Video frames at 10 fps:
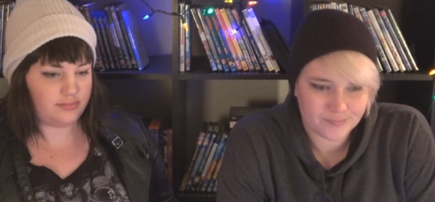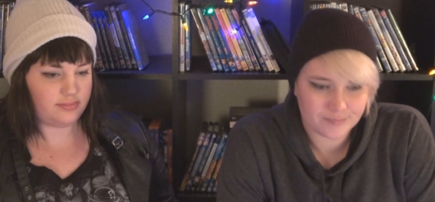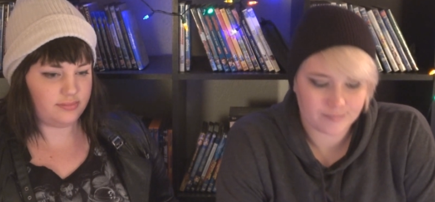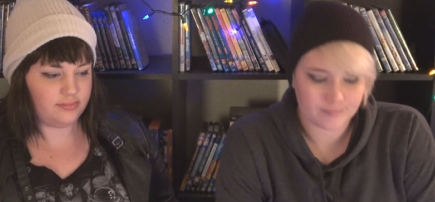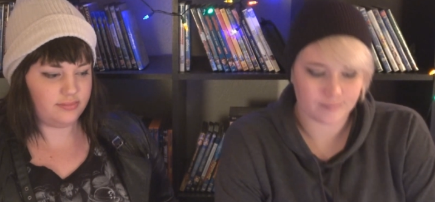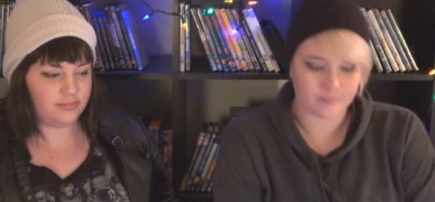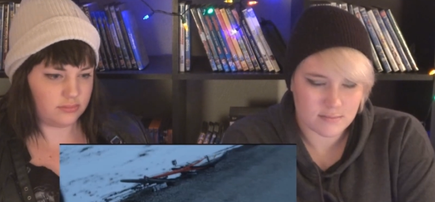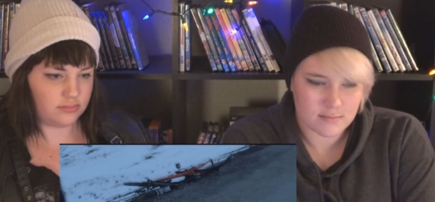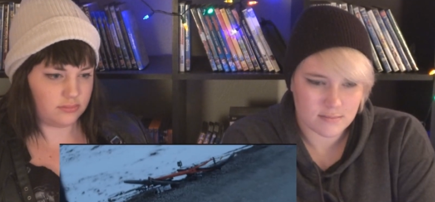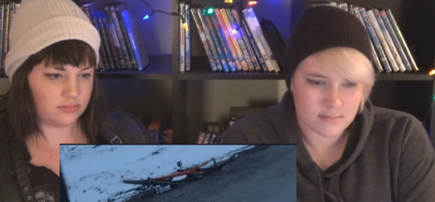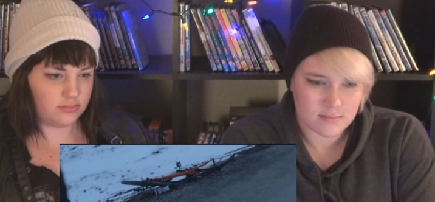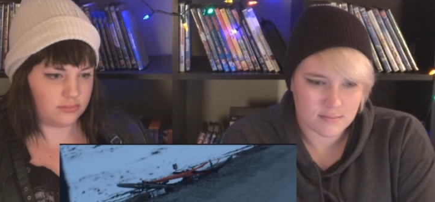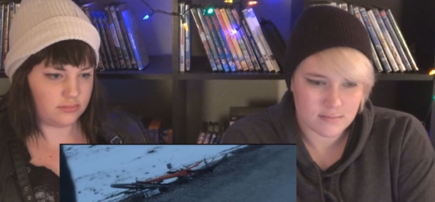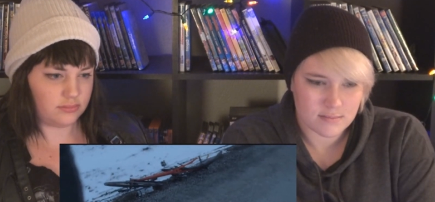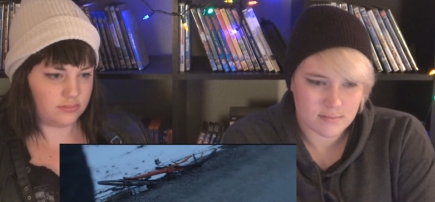
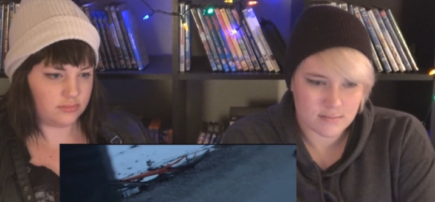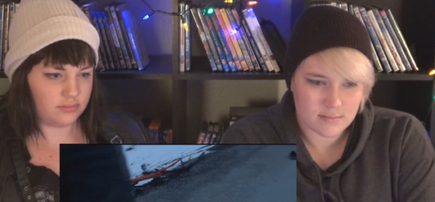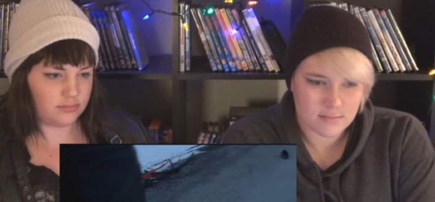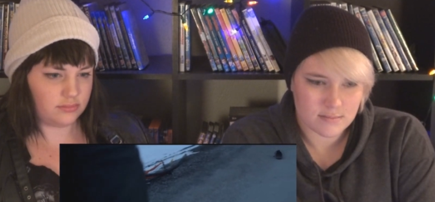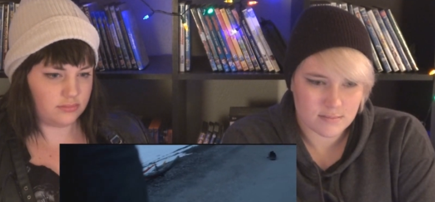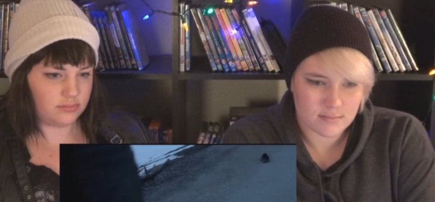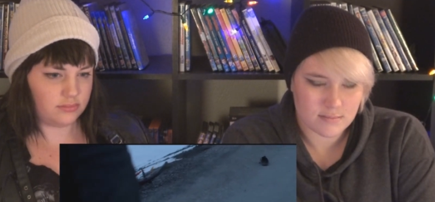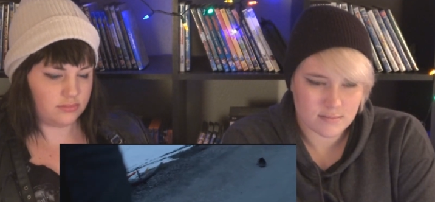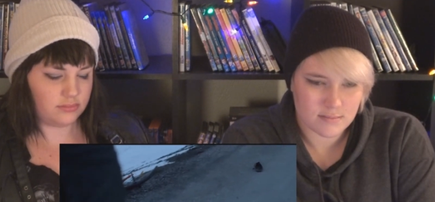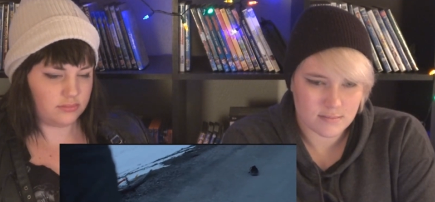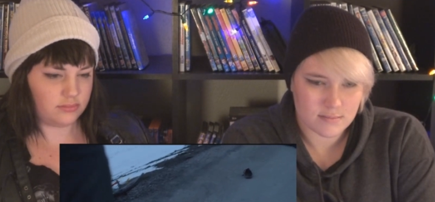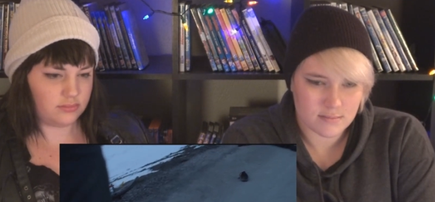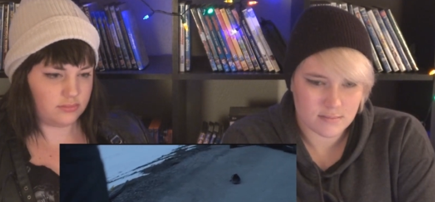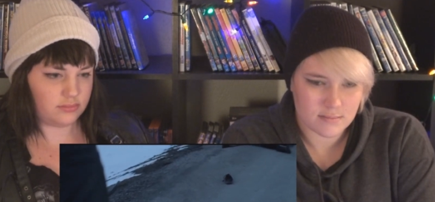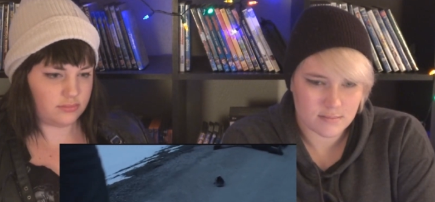
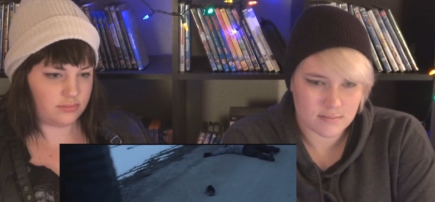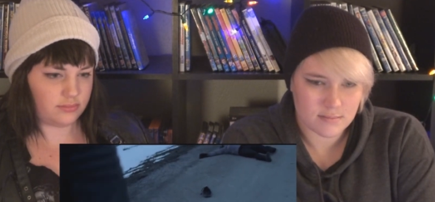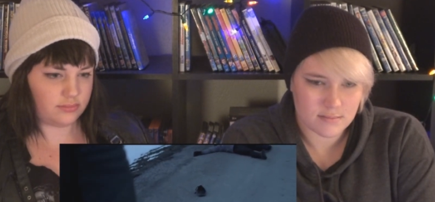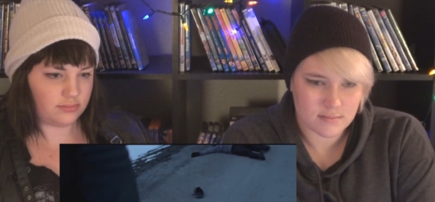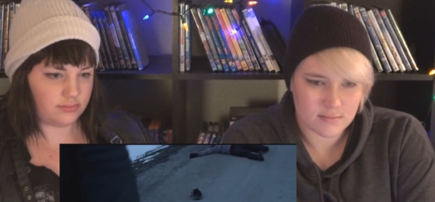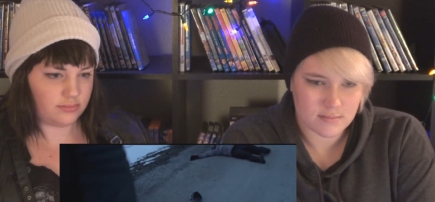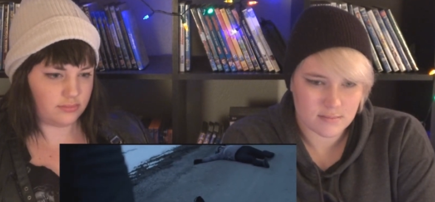Nothing is said.